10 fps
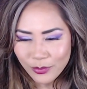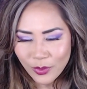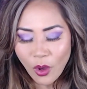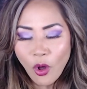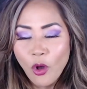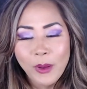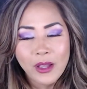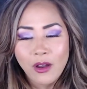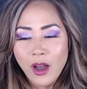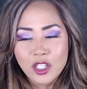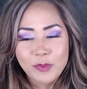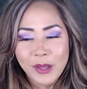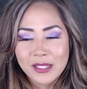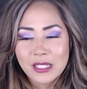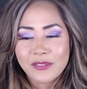Oh my gosh,
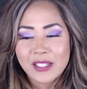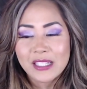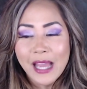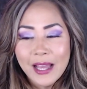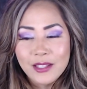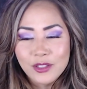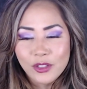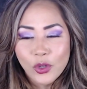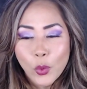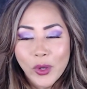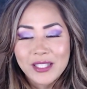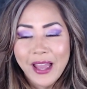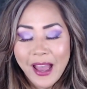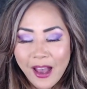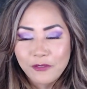Spike TV, yes, you're going to
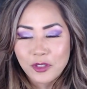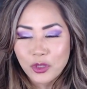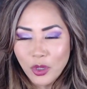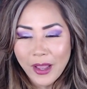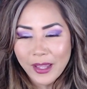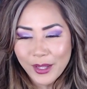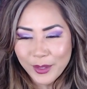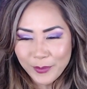have to try it.